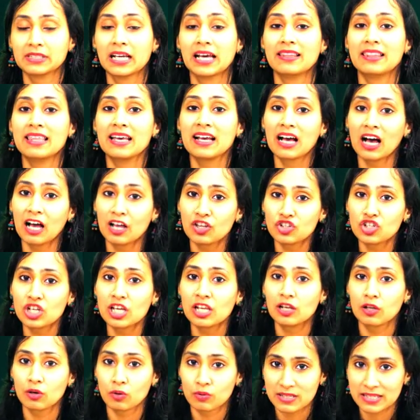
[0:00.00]
The
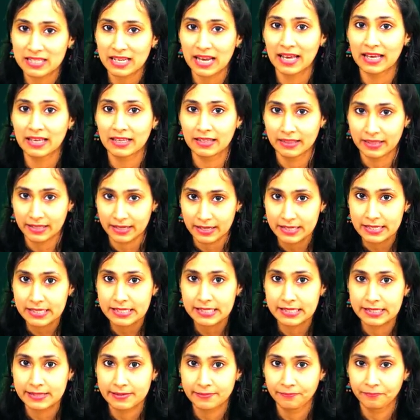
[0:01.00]
kanji looks like
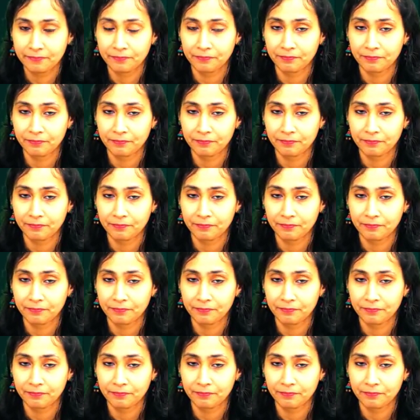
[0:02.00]
this.